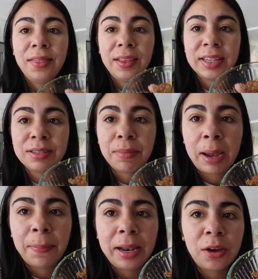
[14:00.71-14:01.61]
This is
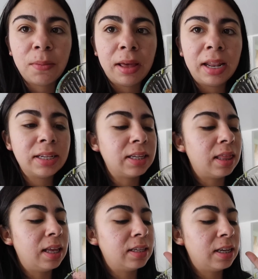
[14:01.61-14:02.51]
my plate, comadres.
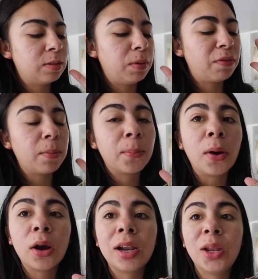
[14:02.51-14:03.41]
This is beef and
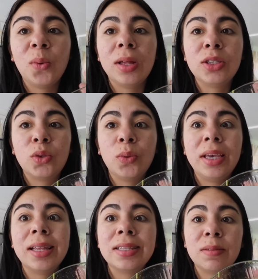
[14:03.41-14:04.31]
broccoli with sweet and